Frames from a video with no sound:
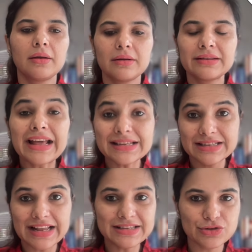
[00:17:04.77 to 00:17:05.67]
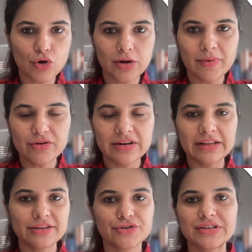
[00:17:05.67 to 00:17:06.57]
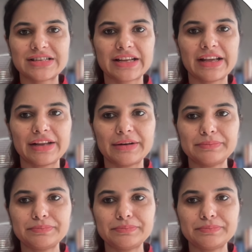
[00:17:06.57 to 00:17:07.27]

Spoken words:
Next, let's talk about another interesting area.